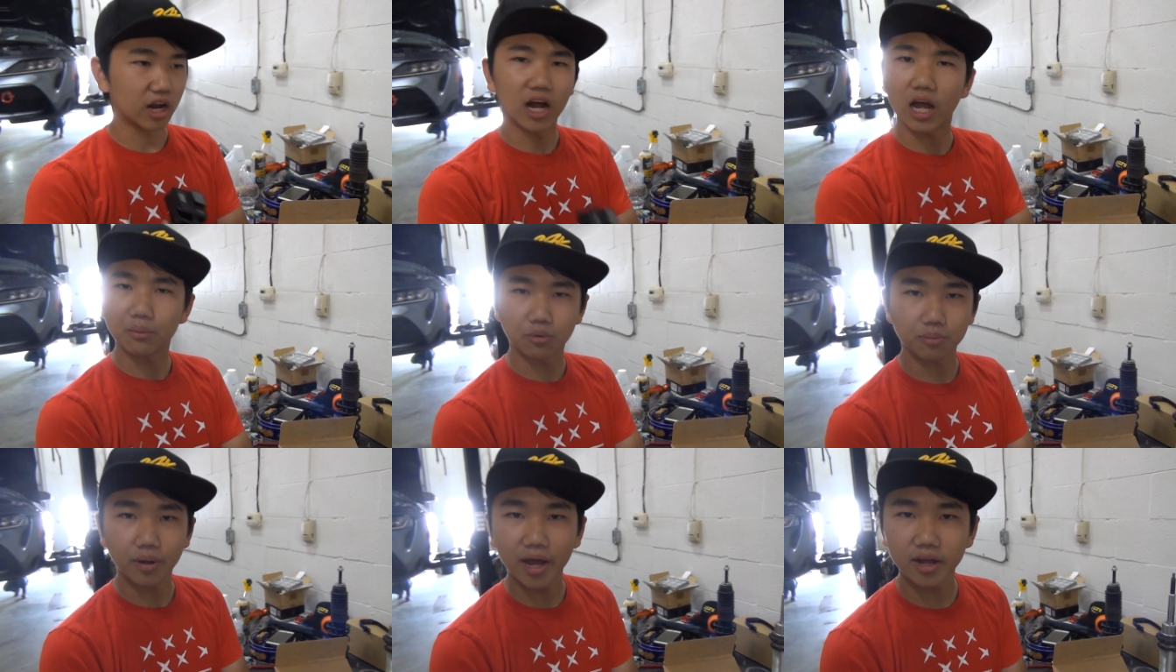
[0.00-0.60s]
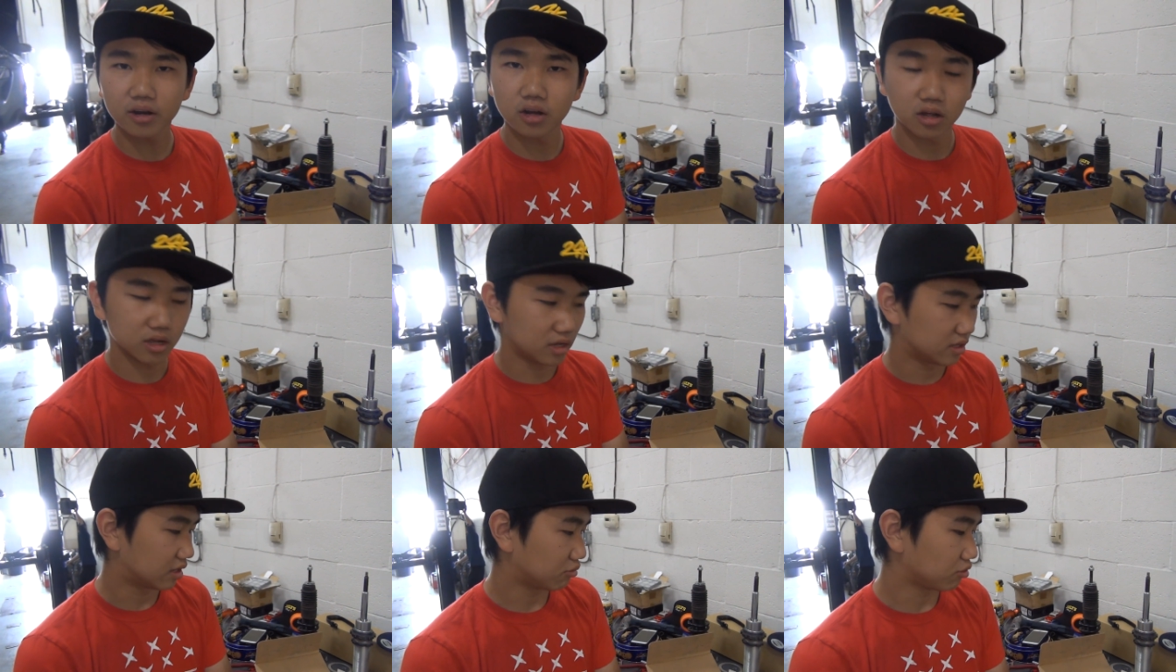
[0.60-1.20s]
hybrid pad
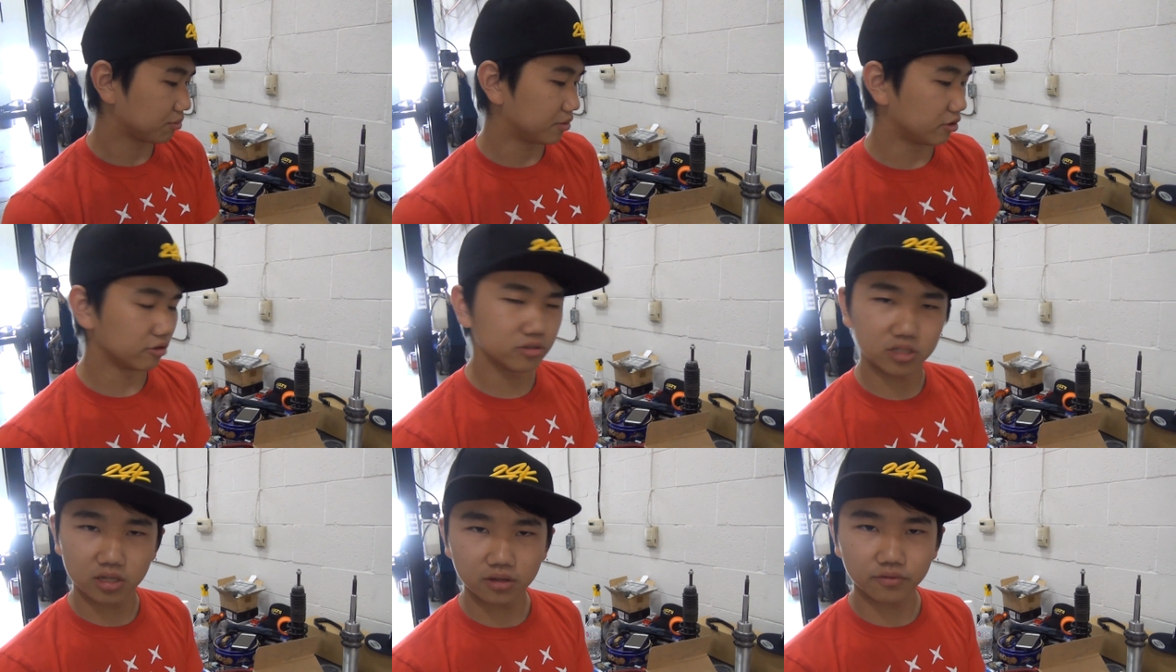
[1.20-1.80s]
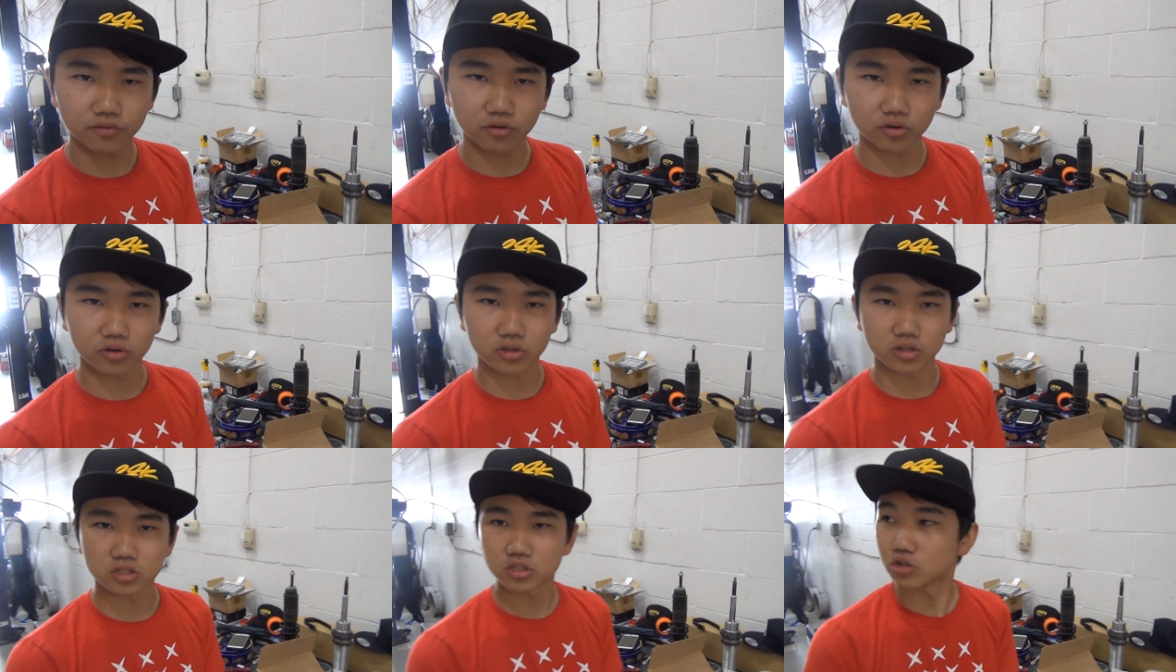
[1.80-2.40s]
that we'll be using for
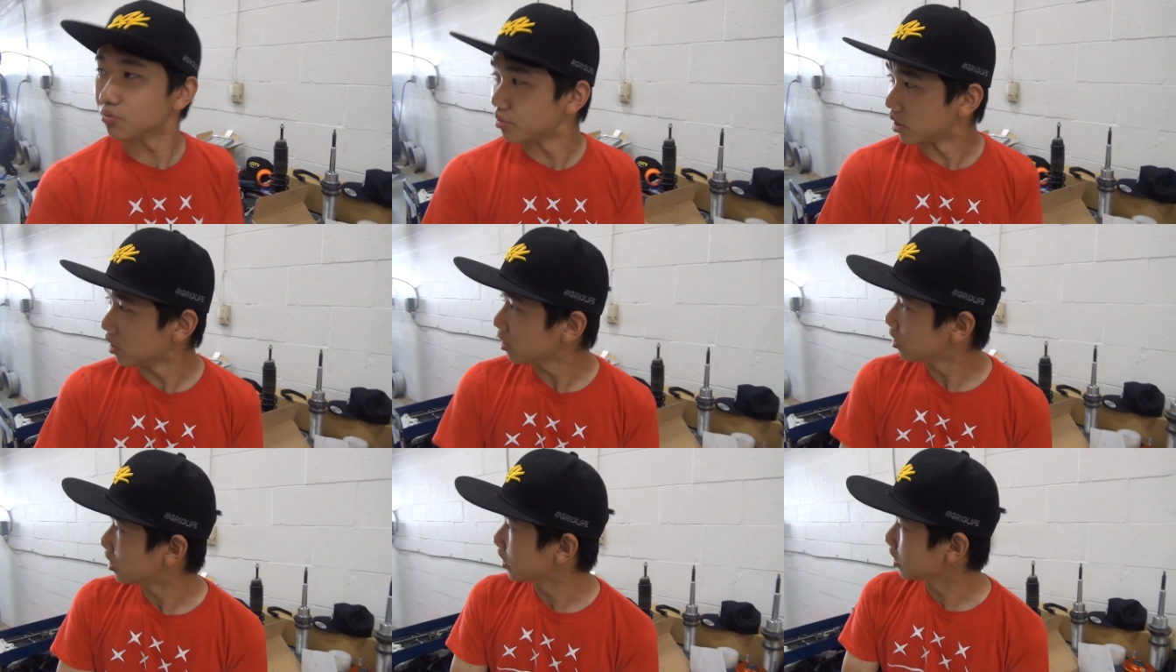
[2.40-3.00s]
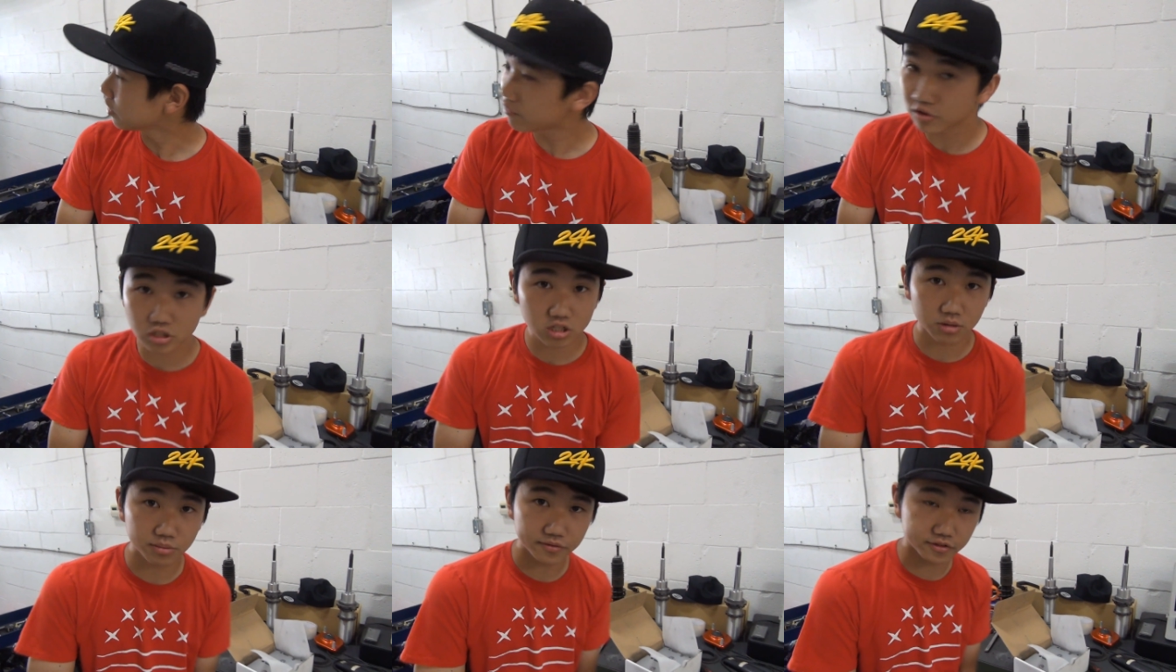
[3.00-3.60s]
the Supra in the
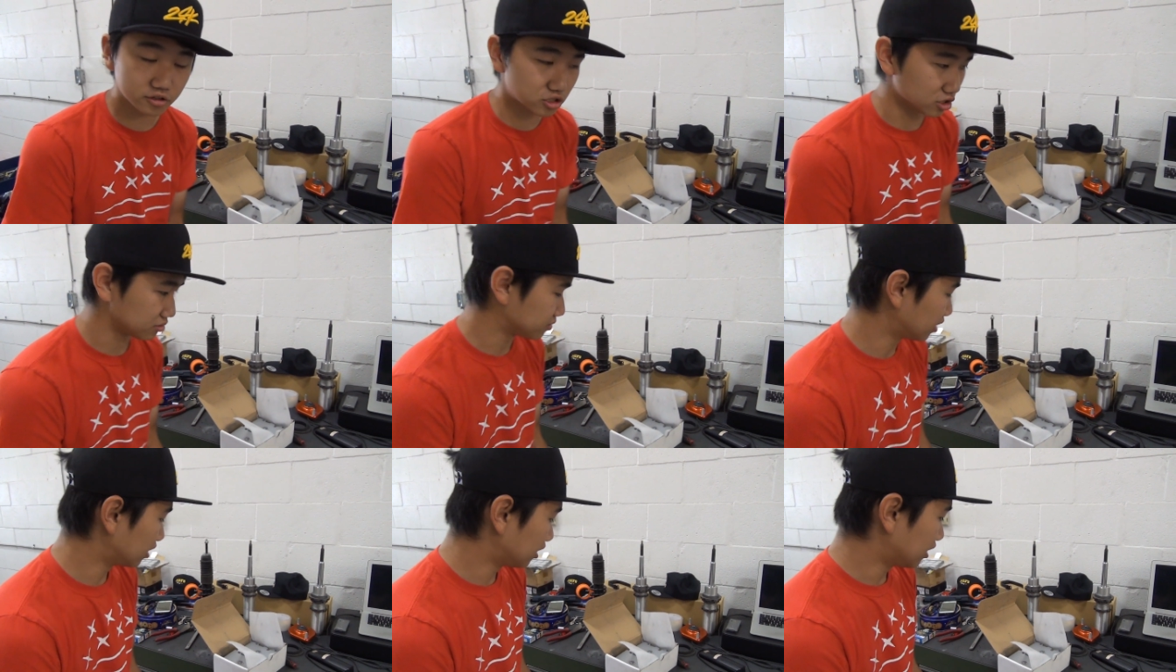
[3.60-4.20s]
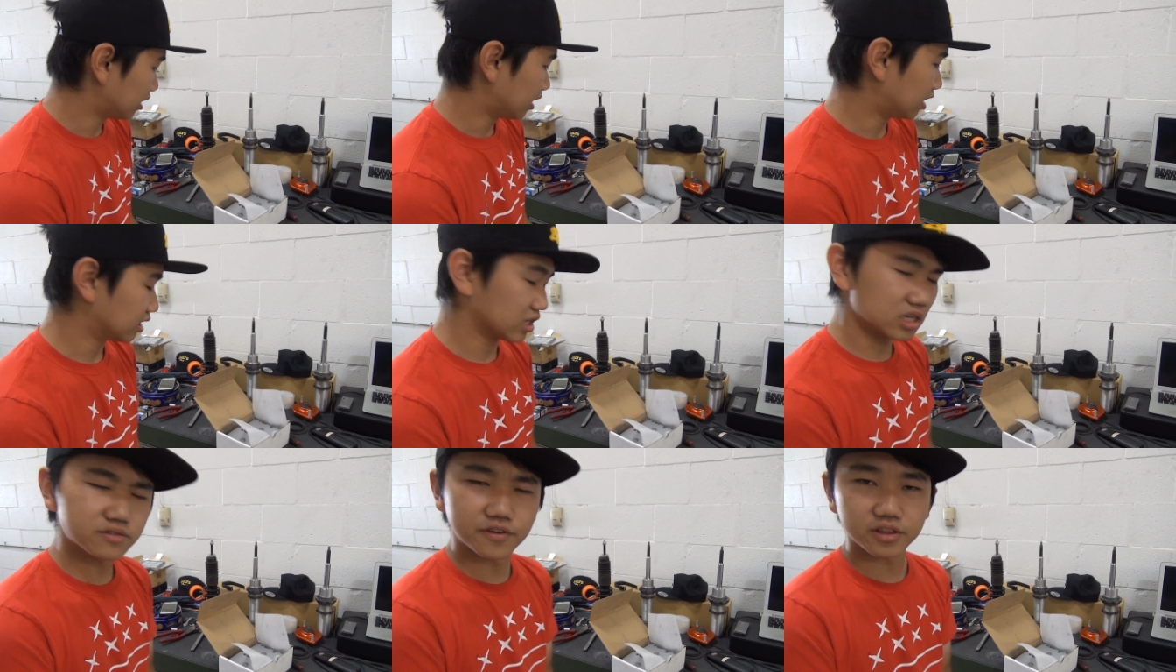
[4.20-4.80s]
foreseeable future. Uh,
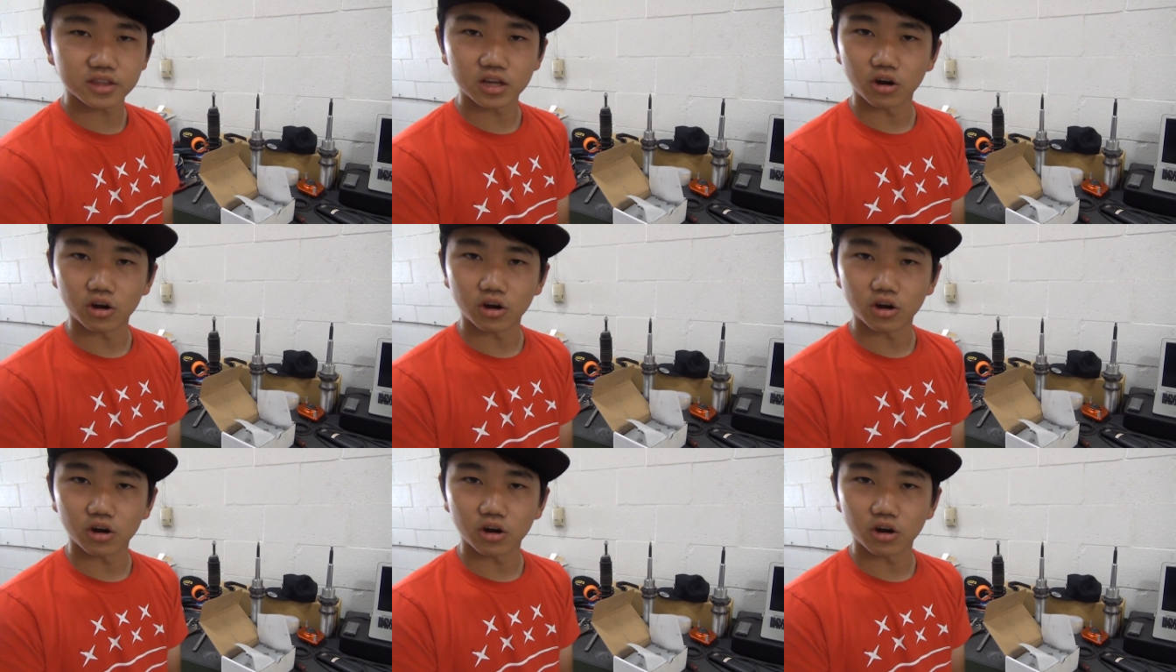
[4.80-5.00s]
these fit the